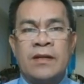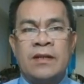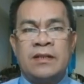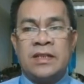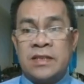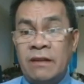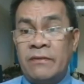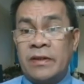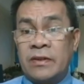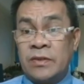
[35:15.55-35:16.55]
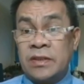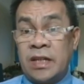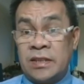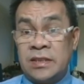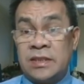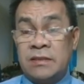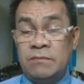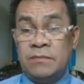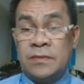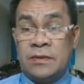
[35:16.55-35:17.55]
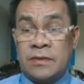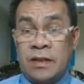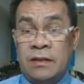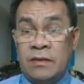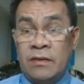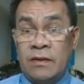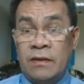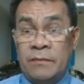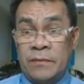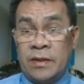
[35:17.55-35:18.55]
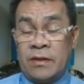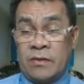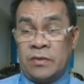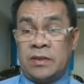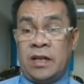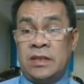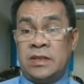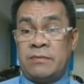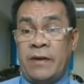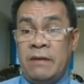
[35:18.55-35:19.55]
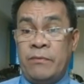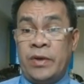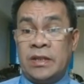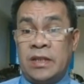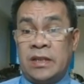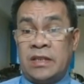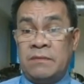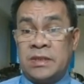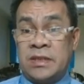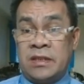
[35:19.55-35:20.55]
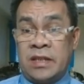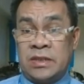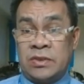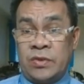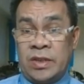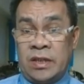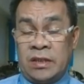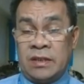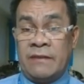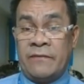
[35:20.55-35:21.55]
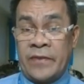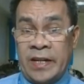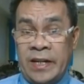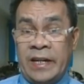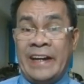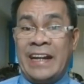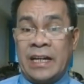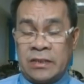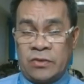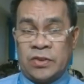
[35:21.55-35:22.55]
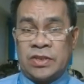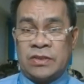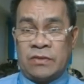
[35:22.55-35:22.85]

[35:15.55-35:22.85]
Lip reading: The silver contains 5.8 times 10 raised to 28 free electrons.